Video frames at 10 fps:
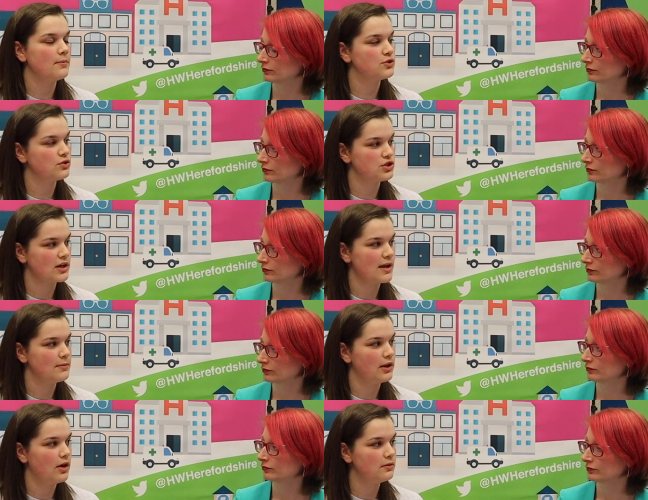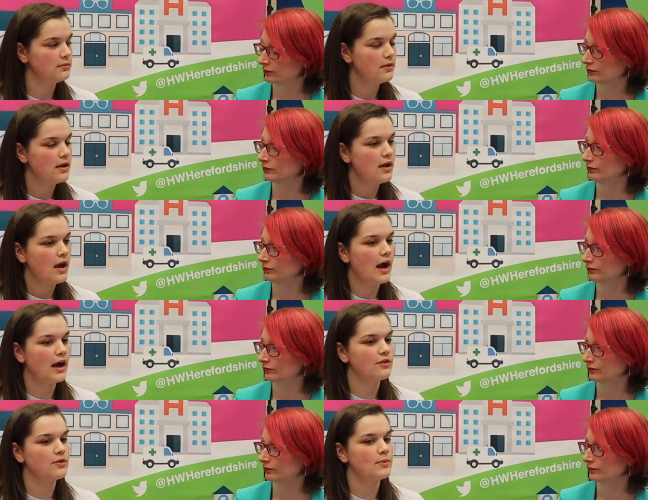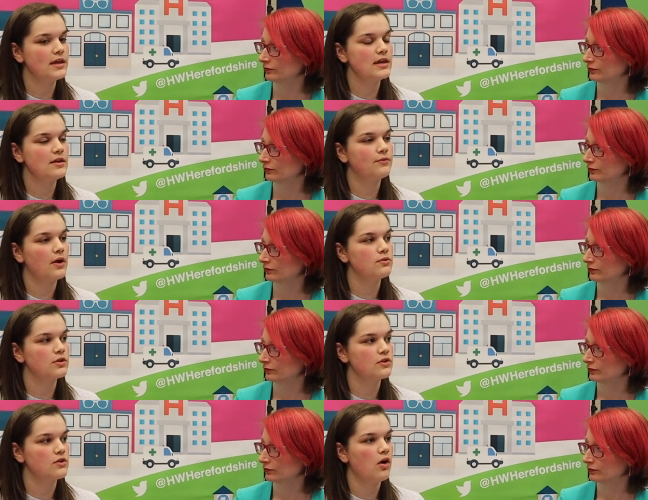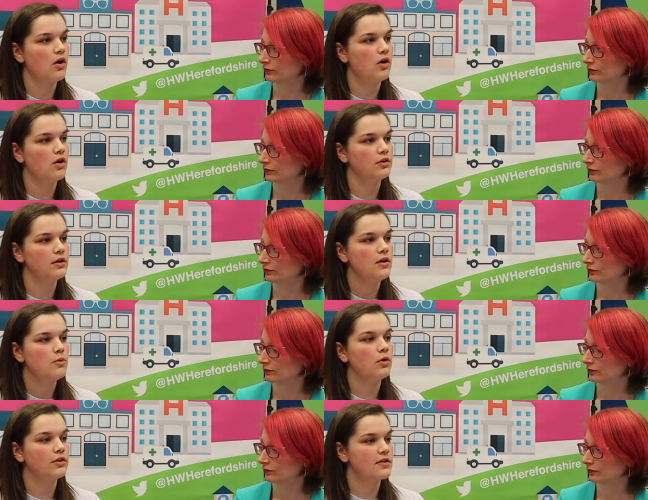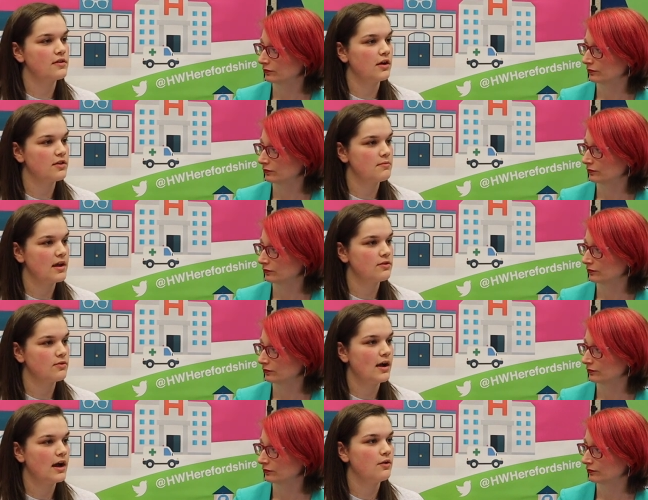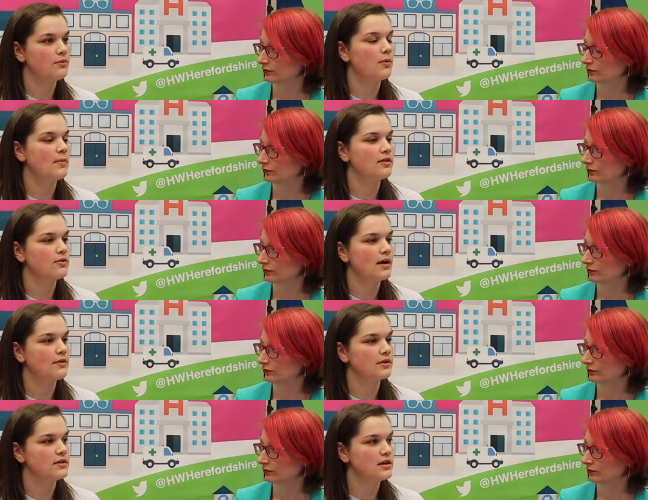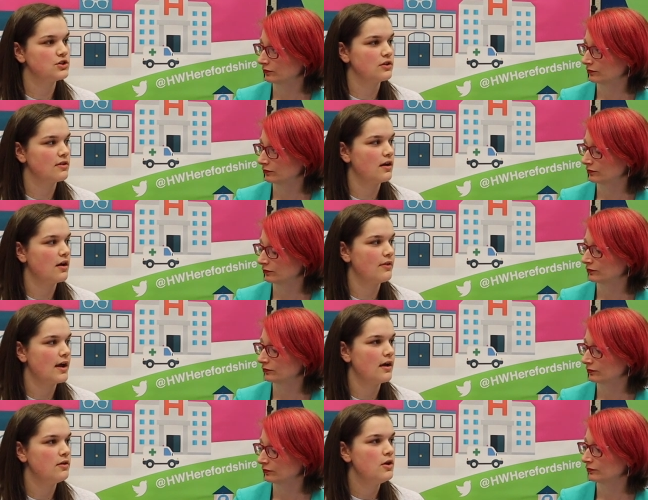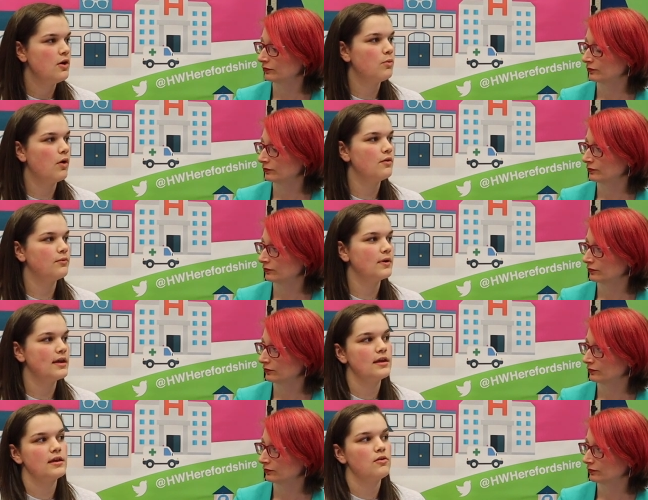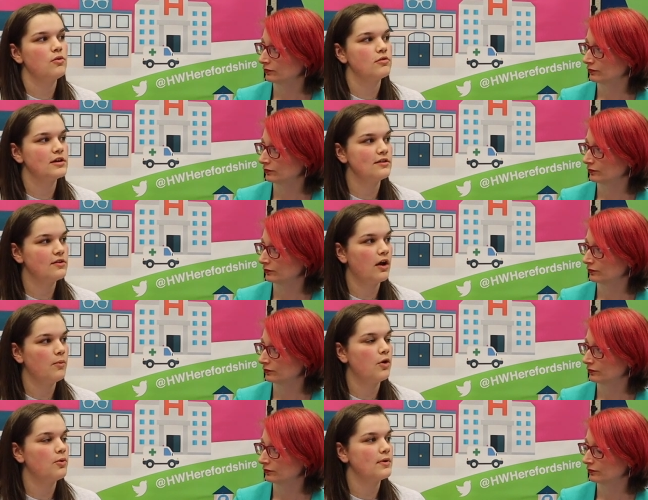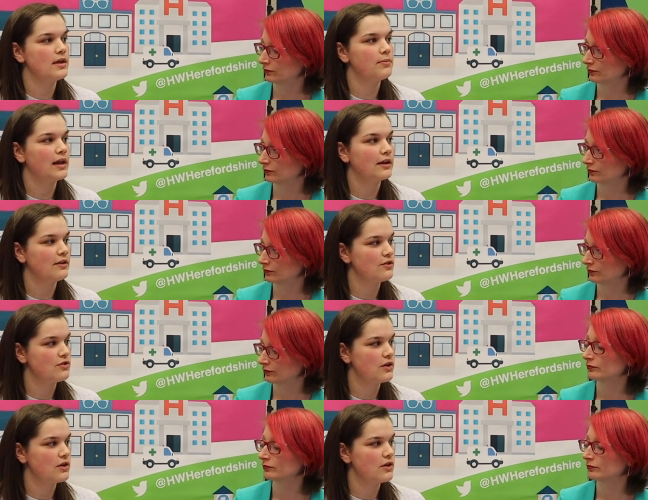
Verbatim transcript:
Speaker 1: and Patricia came along, mm-hmm. and we focused on what the signs of mental health, what mental health conditions are there, what have we already done, what are we planning to